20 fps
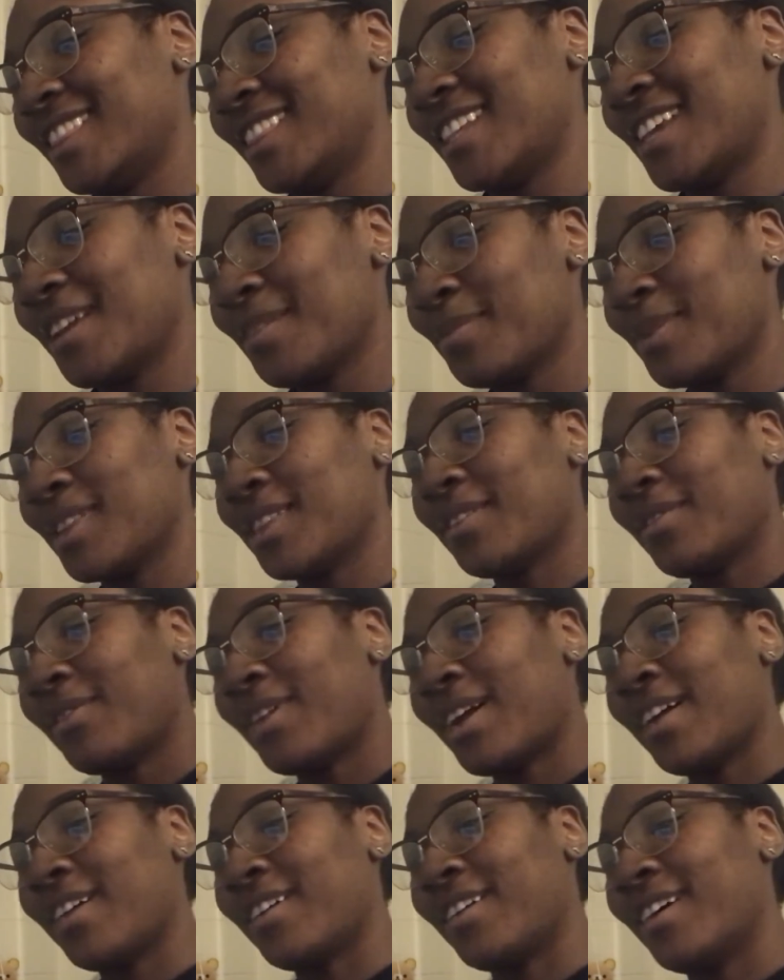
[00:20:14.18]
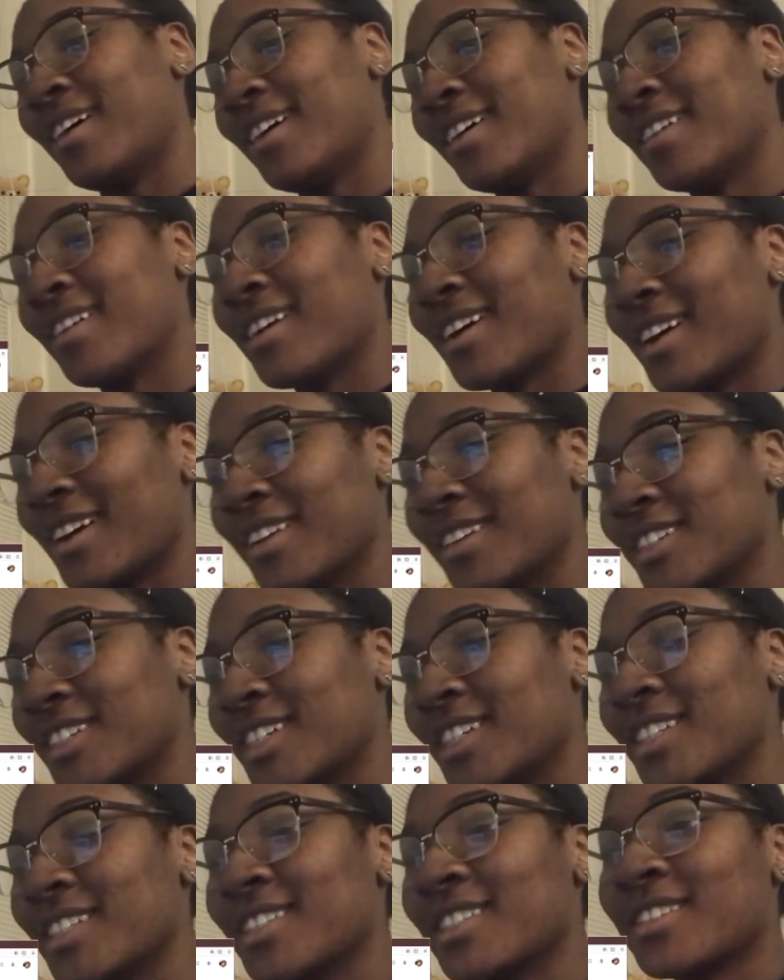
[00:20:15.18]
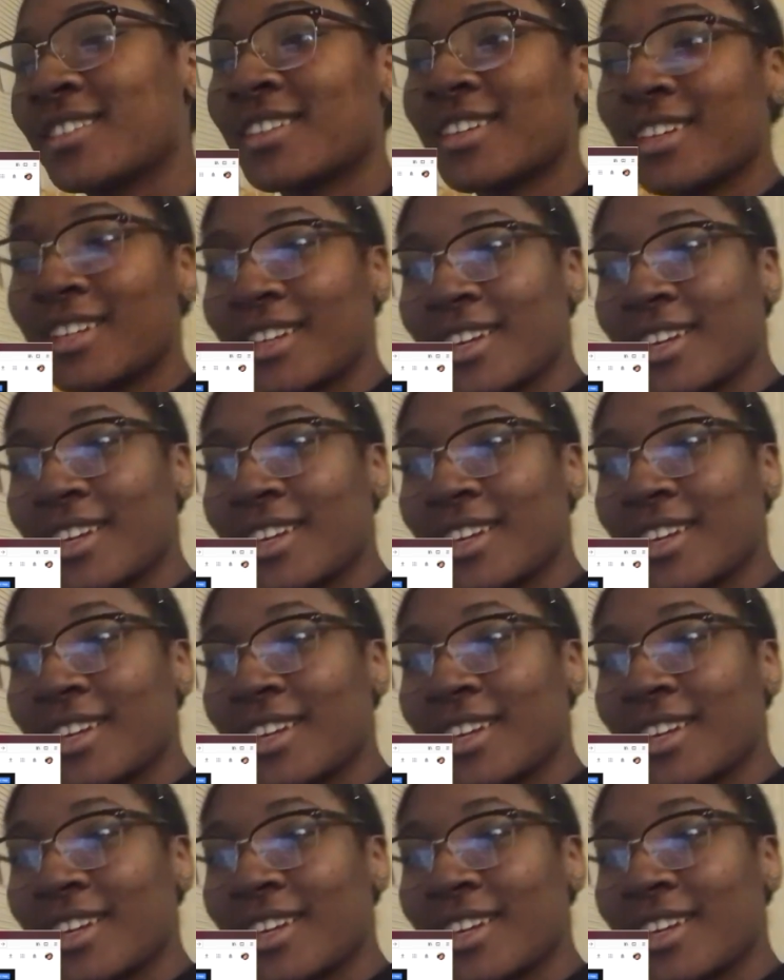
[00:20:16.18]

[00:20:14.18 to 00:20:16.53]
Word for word: Deep in the Realm of Conscience.